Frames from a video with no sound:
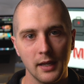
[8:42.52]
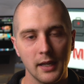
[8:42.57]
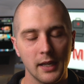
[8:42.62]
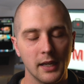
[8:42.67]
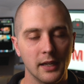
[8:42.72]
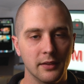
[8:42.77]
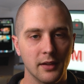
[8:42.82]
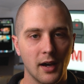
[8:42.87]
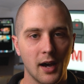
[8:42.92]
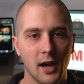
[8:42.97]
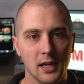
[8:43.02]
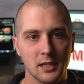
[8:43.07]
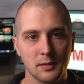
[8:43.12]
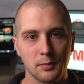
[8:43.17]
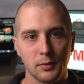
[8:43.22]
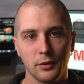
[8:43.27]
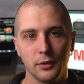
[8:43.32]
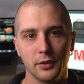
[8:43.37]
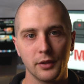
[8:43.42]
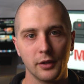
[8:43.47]
In the
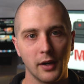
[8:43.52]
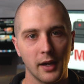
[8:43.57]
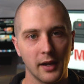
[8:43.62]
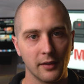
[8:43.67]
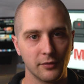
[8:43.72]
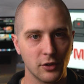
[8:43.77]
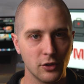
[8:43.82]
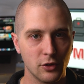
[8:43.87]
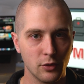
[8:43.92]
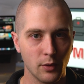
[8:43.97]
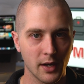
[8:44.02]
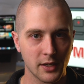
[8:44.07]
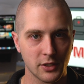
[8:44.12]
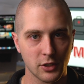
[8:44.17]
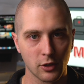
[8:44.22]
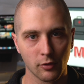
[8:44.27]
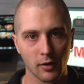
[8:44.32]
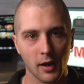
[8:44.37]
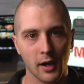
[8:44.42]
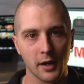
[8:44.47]
hospital, they'll have to do
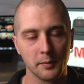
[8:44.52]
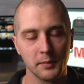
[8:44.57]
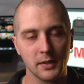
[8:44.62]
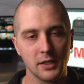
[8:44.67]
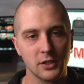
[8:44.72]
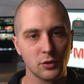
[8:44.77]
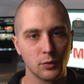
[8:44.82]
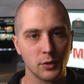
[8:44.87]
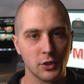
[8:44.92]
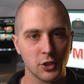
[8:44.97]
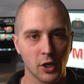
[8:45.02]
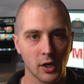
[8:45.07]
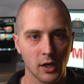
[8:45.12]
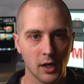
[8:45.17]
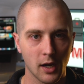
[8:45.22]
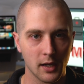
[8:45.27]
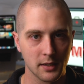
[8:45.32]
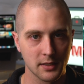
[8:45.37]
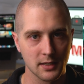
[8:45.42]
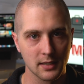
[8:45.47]
escharotomies, which are
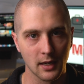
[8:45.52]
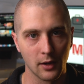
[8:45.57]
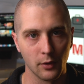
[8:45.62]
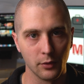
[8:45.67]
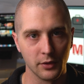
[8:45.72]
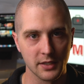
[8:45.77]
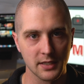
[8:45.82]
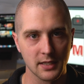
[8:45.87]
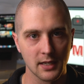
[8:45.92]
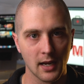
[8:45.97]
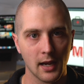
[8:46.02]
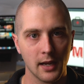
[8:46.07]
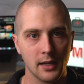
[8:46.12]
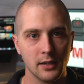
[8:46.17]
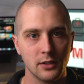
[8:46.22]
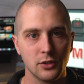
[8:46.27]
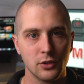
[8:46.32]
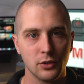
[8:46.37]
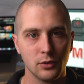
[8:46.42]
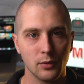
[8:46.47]
cuts down the
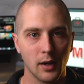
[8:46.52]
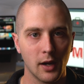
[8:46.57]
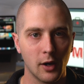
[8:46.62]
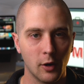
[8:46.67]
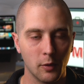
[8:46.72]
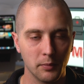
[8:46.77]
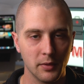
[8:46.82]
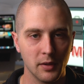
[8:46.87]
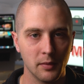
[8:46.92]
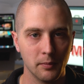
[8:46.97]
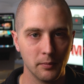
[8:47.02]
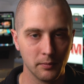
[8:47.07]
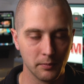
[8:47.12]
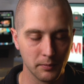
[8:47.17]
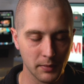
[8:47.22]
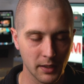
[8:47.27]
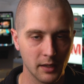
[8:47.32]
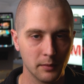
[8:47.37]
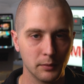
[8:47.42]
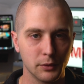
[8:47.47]
side to help them
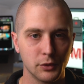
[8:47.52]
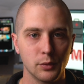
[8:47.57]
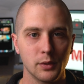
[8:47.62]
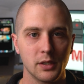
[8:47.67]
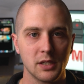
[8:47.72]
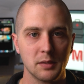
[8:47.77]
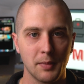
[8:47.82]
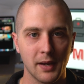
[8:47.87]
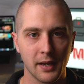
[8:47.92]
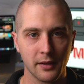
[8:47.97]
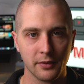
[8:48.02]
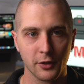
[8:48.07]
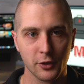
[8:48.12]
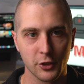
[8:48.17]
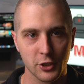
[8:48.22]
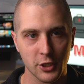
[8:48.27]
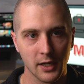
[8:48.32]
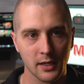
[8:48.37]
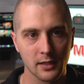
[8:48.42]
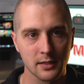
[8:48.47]
be able to expand their
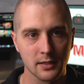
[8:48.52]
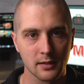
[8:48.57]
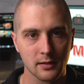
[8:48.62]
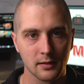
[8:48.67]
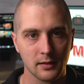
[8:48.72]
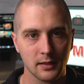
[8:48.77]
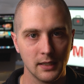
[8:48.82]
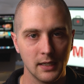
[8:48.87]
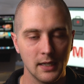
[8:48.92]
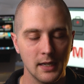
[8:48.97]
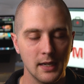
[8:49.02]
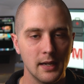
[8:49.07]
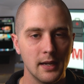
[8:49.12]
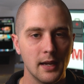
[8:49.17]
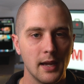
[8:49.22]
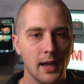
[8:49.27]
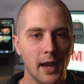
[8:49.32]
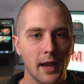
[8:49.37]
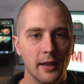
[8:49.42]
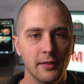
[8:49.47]
chest.
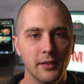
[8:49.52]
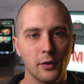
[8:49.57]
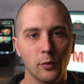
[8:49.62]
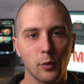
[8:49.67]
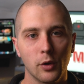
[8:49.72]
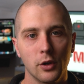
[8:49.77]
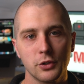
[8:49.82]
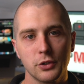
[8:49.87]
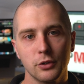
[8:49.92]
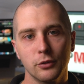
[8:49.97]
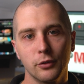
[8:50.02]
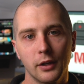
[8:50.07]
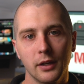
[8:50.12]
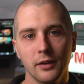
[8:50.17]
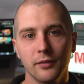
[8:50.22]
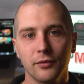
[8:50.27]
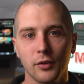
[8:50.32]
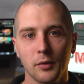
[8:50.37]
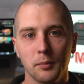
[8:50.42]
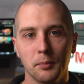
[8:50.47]
And then we're also
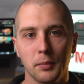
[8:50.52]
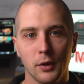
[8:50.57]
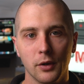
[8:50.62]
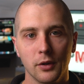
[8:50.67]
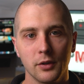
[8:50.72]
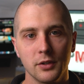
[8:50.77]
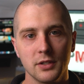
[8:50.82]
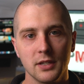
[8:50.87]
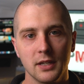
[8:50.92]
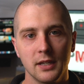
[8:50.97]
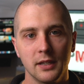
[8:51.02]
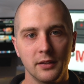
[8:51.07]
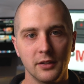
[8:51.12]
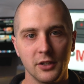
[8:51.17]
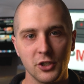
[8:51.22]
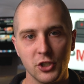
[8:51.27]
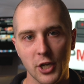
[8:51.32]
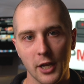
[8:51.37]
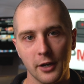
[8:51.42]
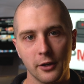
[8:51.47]
looking for burns in the
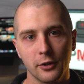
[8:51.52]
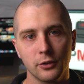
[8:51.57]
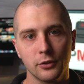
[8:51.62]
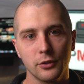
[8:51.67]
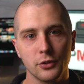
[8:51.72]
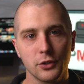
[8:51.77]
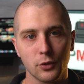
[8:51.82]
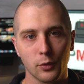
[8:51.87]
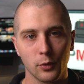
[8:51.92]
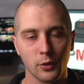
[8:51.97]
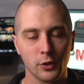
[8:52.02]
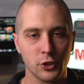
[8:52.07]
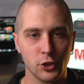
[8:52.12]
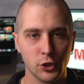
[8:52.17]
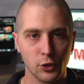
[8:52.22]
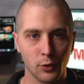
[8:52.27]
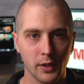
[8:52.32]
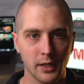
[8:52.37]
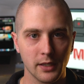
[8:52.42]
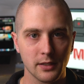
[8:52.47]
genitals or
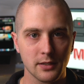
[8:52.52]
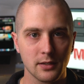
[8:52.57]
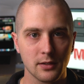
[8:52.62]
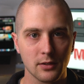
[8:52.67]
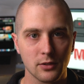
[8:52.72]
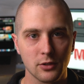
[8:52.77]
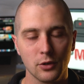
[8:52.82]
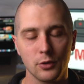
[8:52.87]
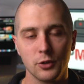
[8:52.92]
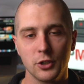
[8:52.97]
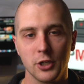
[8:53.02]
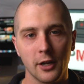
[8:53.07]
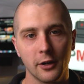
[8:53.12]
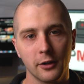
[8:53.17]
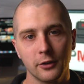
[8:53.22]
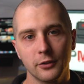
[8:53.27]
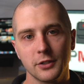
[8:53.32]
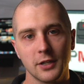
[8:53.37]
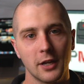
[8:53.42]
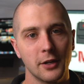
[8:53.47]
joints. So
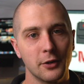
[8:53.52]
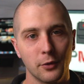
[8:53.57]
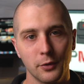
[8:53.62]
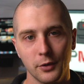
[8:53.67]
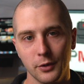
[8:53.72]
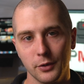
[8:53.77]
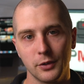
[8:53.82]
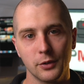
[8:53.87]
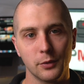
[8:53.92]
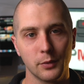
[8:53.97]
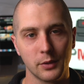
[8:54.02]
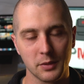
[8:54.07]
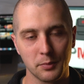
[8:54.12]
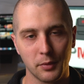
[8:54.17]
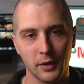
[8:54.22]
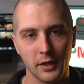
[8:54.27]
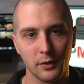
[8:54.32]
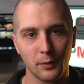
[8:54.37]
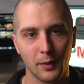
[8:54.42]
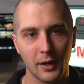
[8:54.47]
genitals, I don't need to
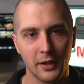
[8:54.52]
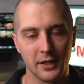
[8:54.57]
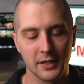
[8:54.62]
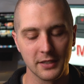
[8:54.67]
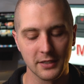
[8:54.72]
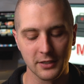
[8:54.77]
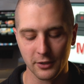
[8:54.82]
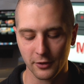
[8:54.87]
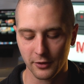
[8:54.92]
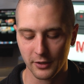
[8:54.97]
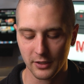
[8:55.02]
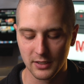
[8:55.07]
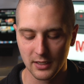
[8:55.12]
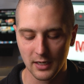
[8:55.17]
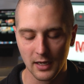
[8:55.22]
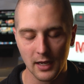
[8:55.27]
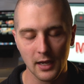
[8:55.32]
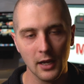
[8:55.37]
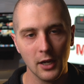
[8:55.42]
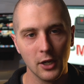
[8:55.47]
explain why that's serious.
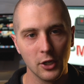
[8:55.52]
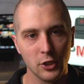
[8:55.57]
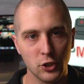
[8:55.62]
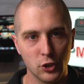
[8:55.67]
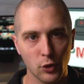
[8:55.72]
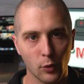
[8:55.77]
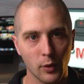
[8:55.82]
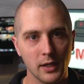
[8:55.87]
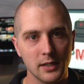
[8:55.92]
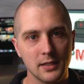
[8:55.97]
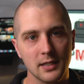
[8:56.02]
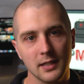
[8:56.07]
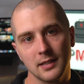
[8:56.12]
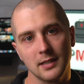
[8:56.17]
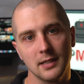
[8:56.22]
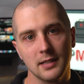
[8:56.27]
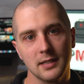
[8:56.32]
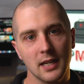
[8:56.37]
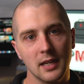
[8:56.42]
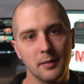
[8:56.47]
Joints, it's
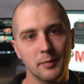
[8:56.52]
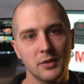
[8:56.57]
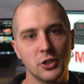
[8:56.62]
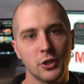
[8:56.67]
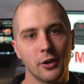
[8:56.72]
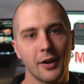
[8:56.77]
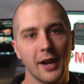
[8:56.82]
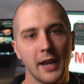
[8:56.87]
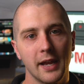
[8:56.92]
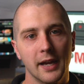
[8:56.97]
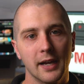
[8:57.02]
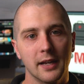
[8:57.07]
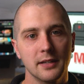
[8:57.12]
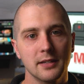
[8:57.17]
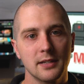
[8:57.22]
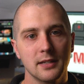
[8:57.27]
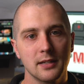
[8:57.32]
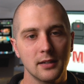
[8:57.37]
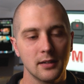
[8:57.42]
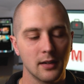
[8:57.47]
the same as your
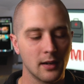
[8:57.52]
hands.